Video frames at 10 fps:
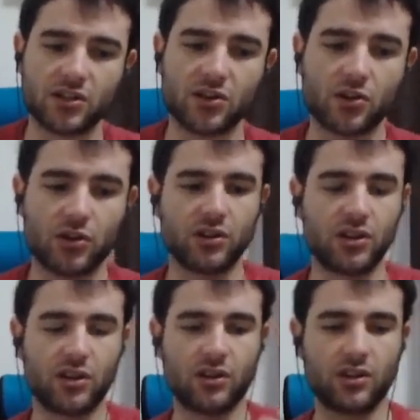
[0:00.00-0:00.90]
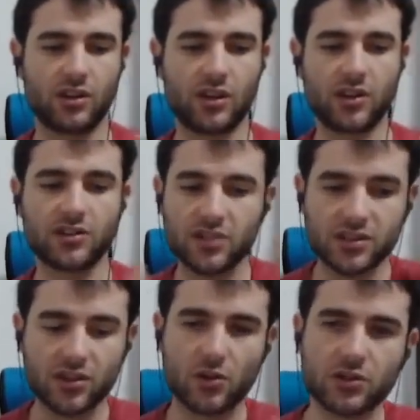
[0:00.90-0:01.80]
You know,
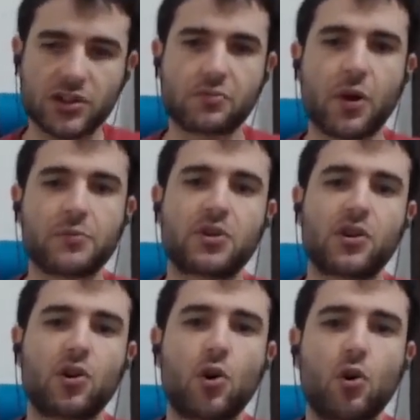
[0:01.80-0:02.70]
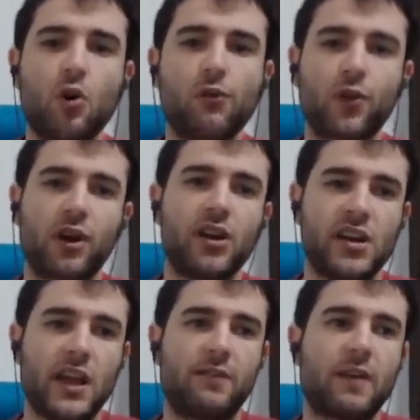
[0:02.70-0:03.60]
there's a huge list of problems you could go over
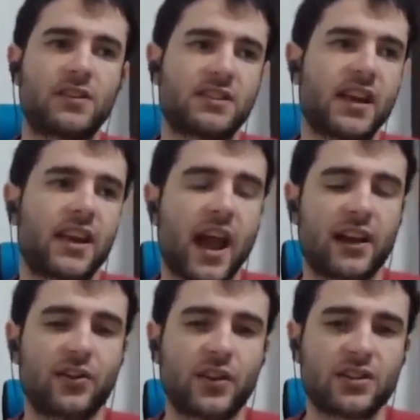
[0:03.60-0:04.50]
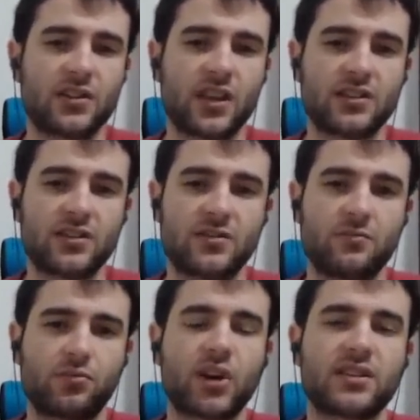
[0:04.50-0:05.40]
if you have a static actor that's
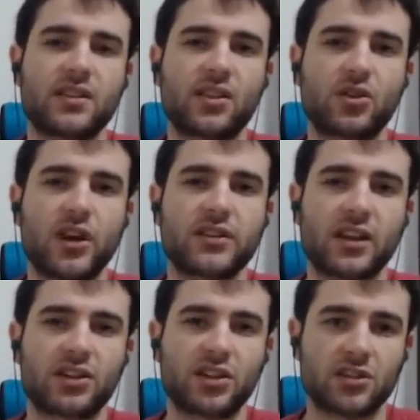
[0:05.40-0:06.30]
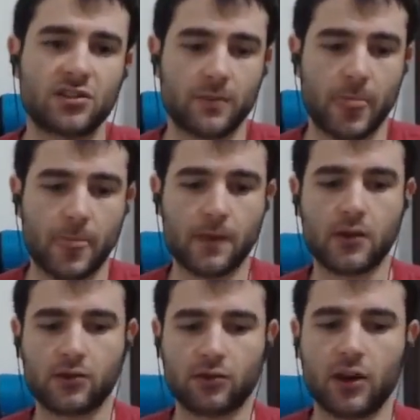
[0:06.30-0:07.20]
processing the transactions,
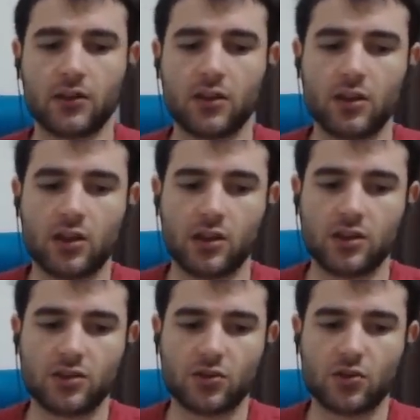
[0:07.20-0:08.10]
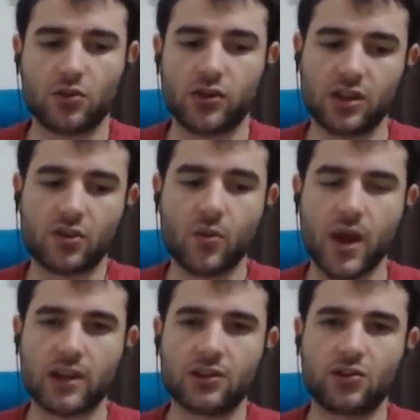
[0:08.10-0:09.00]
right? So you need a
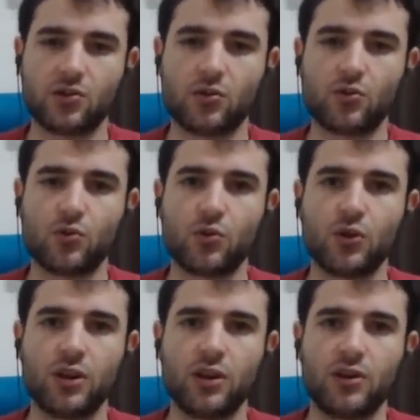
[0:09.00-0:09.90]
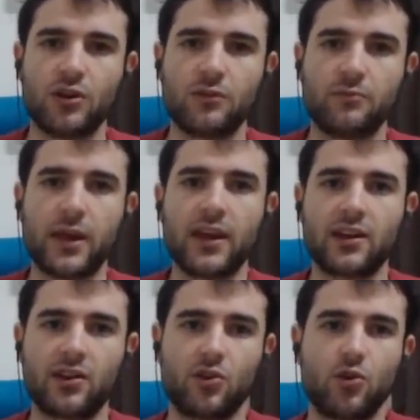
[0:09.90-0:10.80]
way to
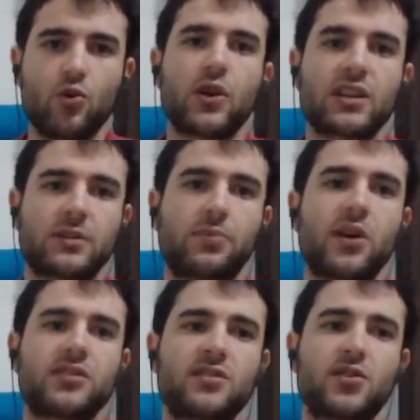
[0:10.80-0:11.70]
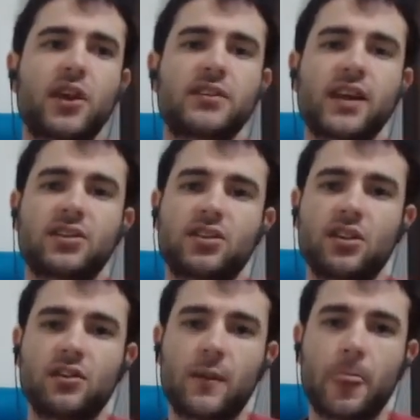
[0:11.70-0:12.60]
pick who gets to process the
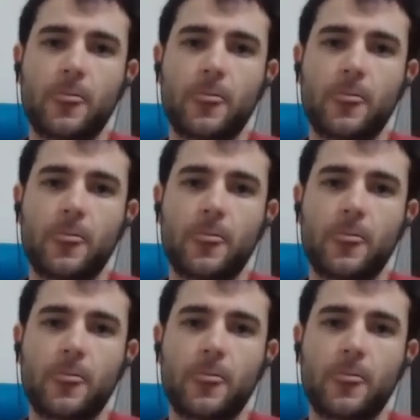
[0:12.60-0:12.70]
transaction